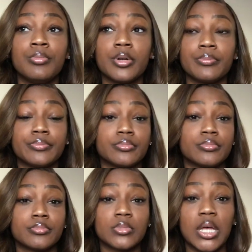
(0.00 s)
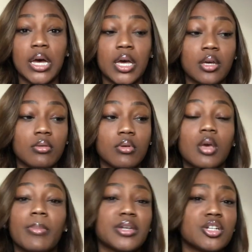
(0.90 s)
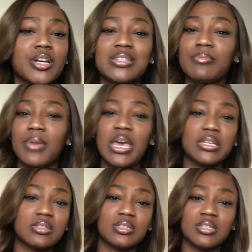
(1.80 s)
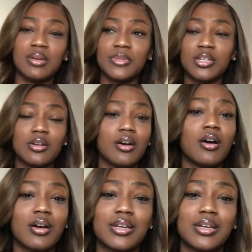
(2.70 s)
Uber. Like, make sure you got some mace or something in your car,